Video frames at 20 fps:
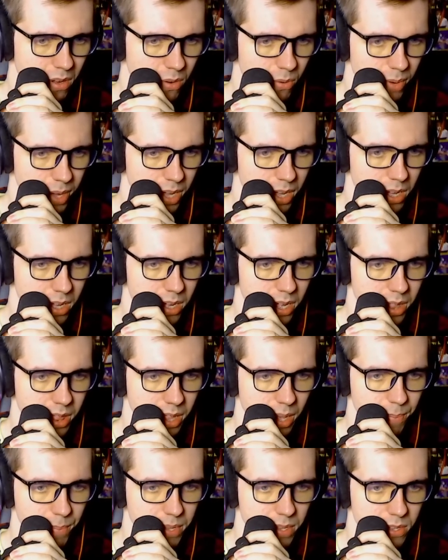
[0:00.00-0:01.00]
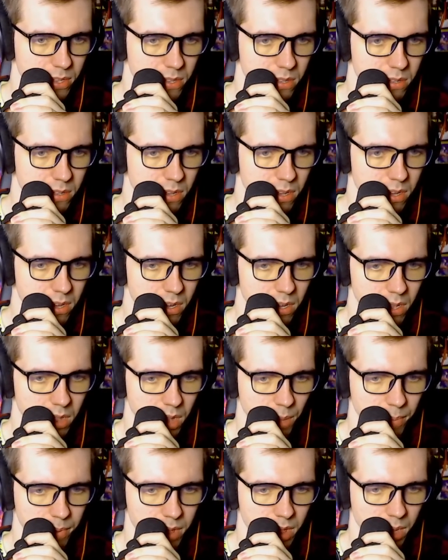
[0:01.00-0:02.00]
Wait, let me
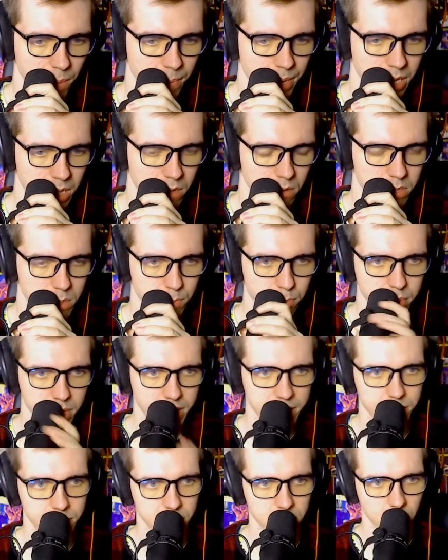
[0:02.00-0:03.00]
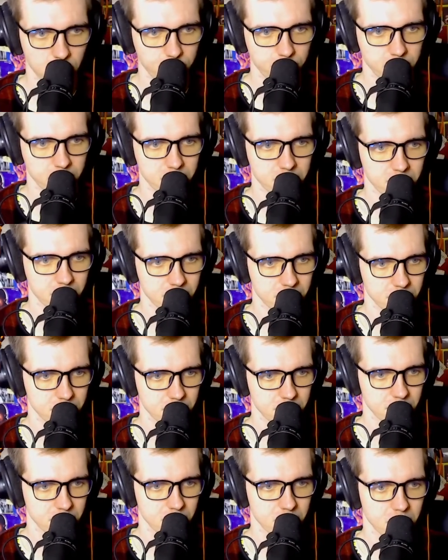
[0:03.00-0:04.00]
let me let me close Blender. Hopefully it
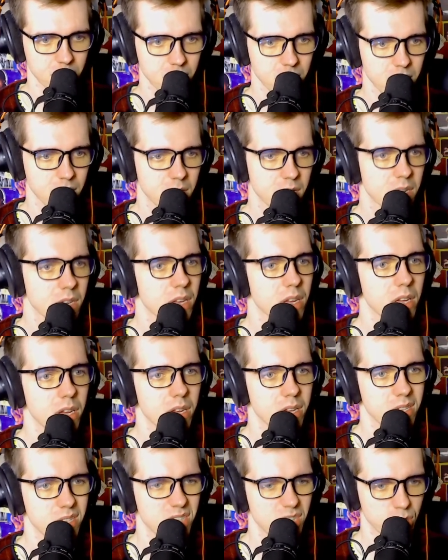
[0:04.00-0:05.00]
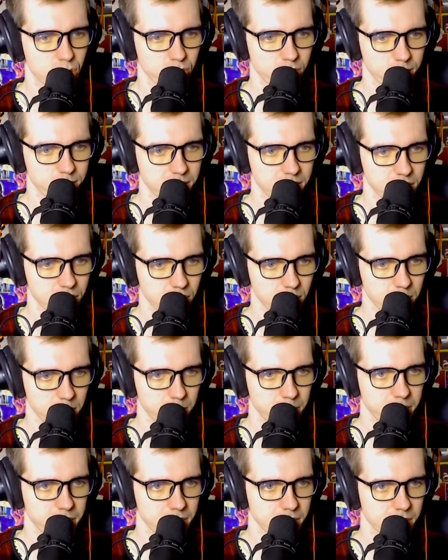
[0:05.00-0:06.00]
doesn't uh, uh, disrupt the stream a
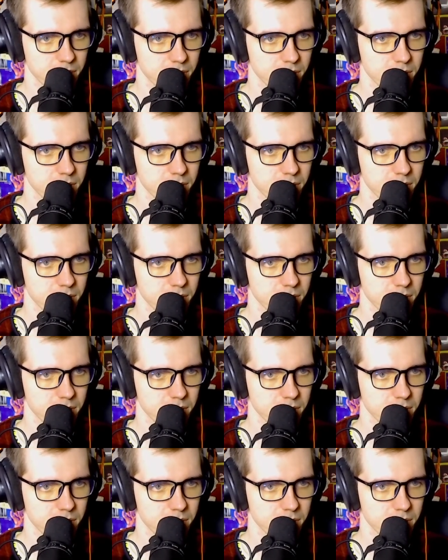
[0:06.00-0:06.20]
bit.